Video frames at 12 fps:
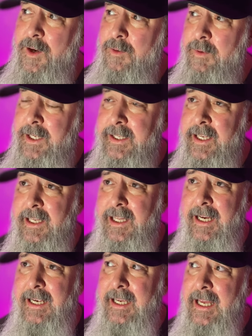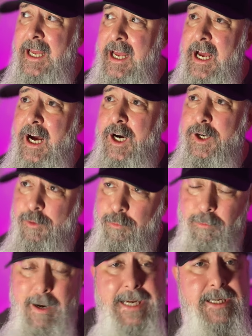Really like a
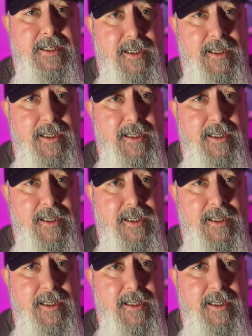great